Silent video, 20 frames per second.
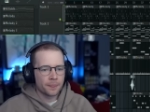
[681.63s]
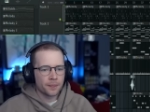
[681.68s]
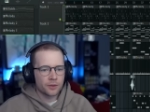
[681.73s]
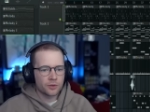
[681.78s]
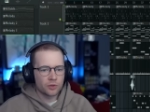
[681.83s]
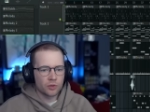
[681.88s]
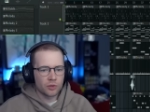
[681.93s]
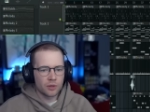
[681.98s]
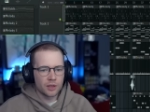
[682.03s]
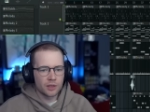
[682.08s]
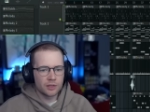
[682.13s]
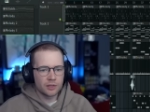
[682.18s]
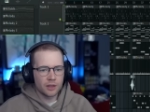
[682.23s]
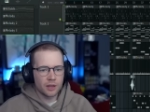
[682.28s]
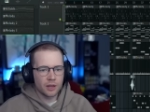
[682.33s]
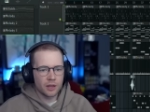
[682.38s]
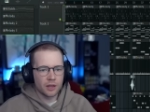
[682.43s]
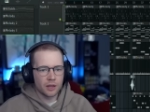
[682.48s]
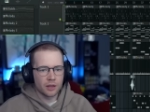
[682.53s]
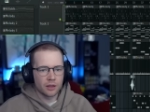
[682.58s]
So this
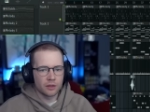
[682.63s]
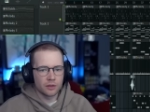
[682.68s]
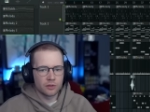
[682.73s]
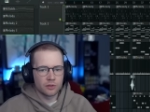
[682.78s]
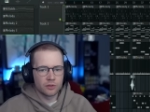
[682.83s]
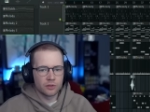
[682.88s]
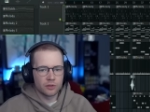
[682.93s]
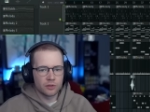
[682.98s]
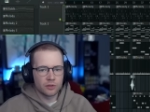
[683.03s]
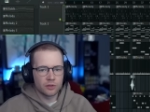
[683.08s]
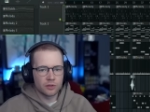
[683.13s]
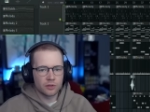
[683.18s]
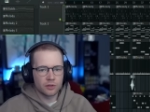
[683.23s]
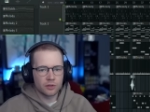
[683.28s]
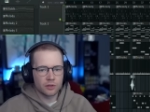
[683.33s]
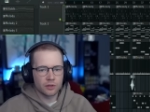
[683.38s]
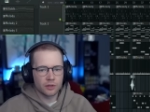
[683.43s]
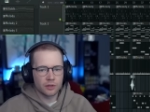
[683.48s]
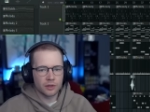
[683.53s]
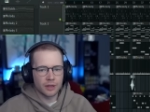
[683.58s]

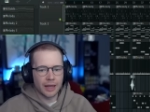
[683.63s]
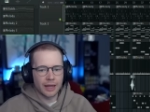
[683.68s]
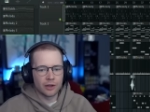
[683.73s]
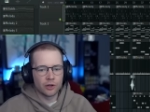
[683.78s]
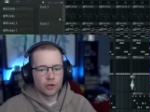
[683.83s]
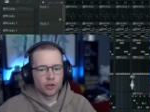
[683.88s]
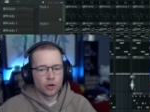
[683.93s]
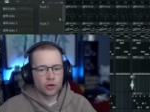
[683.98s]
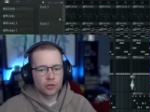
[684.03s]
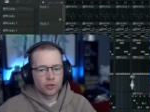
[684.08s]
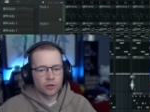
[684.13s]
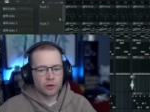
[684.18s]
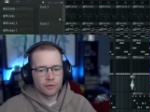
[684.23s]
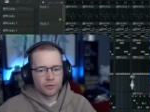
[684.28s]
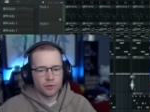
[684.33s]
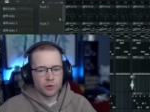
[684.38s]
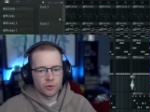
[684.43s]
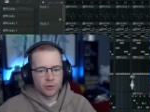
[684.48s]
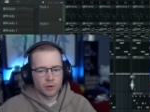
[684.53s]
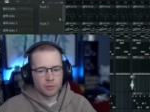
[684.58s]
is... It looks
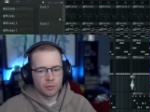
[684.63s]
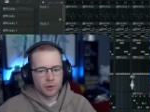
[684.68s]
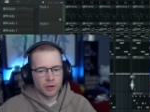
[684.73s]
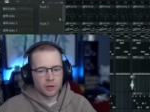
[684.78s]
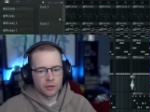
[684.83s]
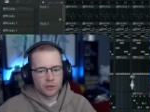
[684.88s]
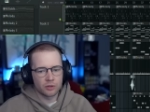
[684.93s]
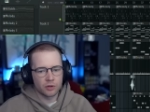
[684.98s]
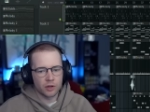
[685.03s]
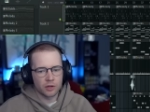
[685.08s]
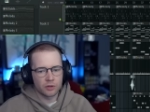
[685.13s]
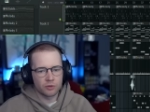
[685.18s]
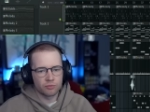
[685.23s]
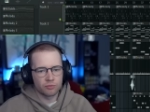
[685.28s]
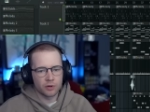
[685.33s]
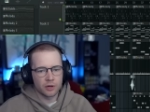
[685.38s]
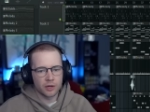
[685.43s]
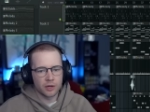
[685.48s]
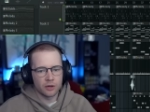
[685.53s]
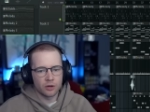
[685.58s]
confusing, but it's
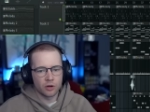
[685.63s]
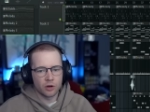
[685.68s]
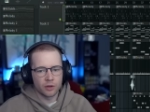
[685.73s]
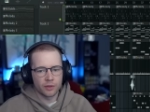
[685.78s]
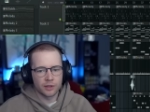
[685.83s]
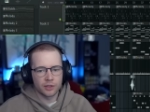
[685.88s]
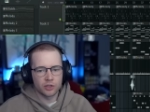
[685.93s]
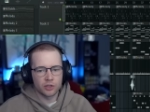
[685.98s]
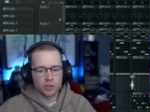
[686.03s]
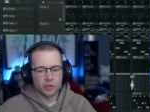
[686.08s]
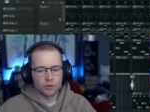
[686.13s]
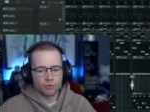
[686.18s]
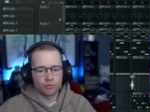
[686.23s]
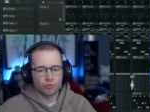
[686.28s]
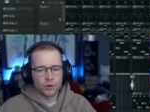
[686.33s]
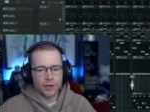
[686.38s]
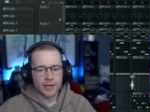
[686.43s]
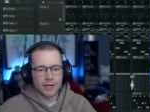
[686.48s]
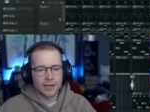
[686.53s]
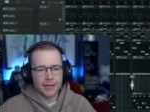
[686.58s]
really not. This is just a
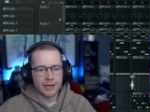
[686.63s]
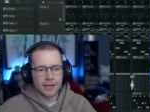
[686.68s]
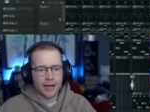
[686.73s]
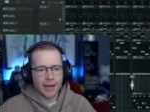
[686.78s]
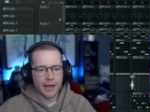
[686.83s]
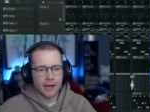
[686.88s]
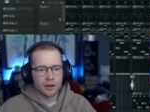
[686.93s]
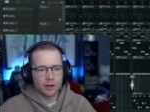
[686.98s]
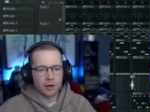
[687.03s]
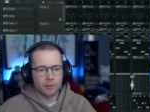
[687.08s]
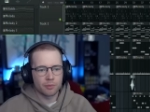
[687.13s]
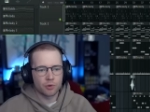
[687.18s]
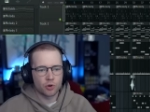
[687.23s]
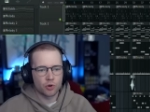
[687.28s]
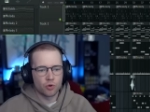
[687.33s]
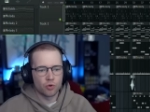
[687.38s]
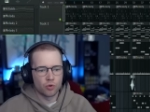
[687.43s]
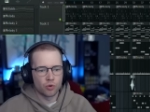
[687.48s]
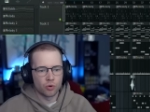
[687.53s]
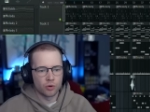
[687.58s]
really layered up
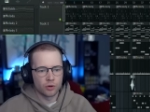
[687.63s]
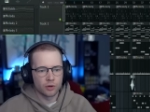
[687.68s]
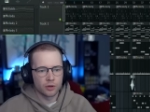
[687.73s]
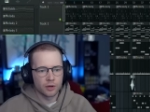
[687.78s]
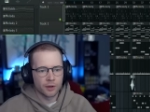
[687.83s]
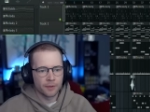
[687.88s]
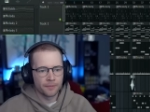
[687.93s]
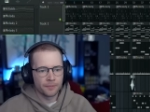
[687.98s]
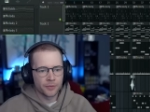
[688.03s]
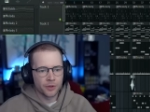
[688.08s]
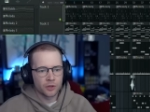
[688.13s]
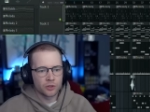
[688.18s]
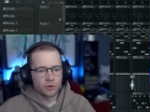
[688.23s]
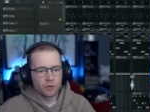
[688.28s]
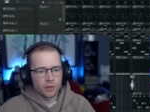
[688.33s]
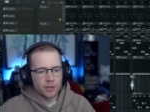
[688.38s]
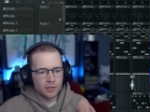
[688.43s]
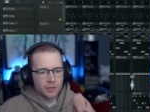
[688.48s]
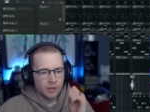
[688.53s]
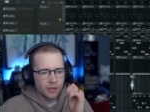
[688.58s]
chord. So
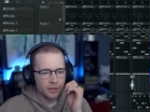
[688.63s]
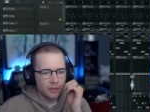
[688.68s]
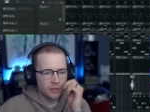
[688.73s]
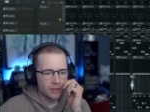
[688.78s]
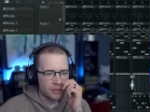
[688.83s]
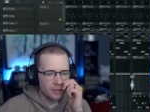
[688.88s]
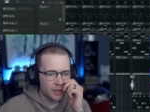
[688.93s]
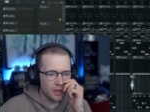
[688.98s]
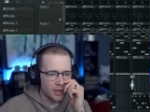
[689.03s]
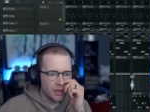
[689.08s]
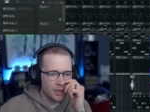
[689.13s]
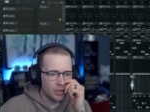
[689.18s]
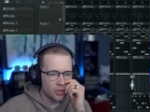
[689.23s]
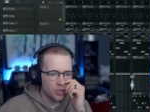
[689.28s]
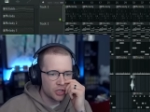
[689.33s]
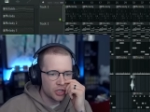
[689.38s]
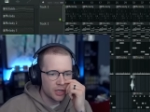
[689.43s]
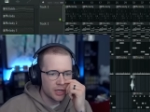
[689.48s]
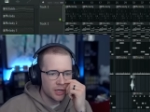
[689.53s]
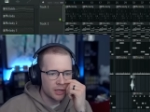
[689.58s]
this is C,
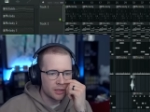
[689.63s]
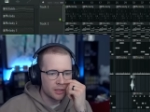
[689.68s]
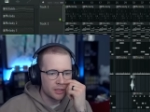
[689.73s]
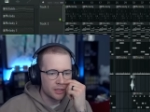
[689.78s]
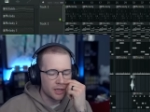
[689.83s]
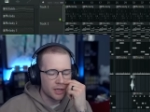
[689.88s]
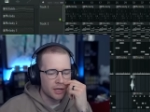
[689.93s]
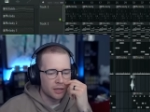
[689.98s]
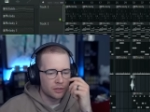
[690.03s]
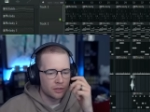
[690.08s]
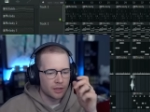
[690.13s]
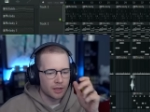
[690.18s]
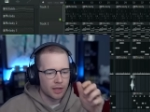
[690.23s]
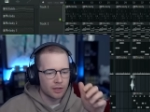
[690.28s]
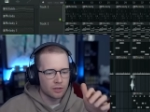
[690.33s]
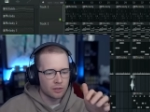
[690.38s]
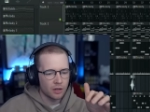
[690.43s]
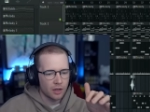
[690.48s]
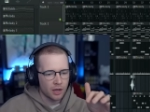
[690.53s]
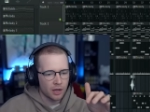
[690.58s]
G, C. So
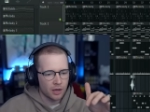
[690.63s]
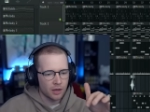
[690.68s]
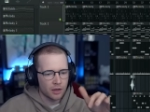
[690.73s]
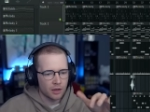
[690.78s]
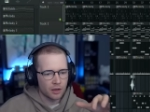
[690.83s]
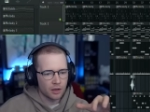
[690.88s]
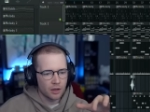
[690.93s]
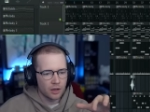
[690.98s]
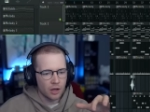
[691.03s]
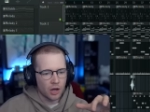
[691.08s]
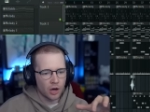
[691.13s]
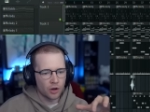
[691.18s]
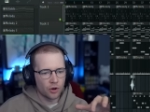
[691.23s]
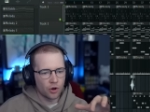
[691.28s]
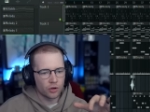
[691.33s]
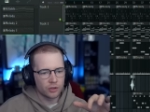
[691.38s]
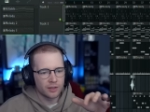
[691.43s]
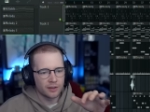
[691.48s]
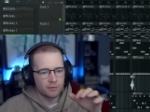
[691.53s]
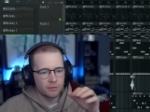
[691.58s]
that's like an
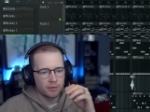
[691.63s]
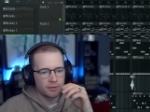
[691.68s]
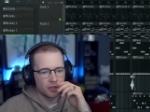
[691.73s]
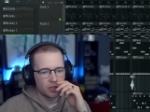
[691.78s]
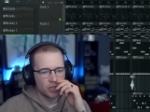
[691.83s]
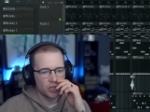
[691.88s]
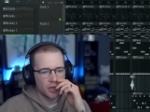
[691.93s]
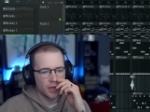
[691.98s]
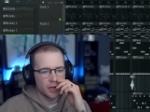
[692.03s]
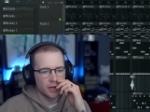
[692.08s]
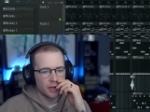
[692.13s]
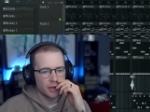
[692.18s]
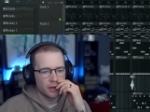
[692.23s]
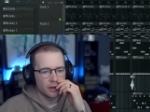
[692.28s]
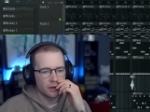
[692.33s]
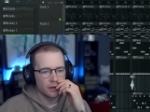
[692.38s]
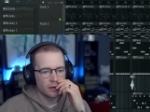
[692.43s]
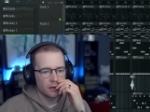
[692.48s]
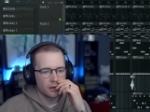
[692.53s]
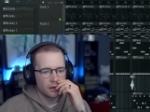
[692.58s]
octave with a G in it.